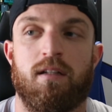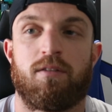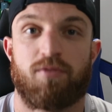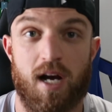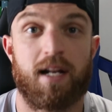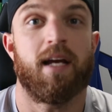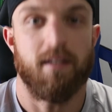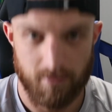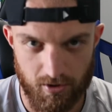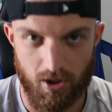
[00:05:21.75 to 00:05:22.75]
Friday,
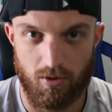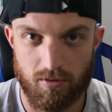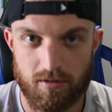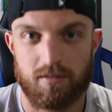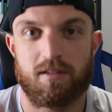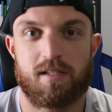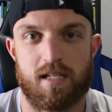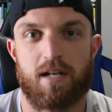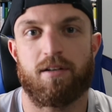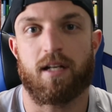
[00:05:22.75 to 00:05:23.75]
low.
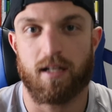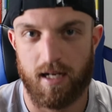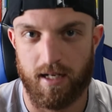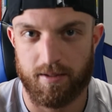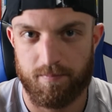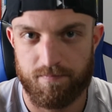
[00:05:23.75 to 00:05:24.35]
Saturday, high.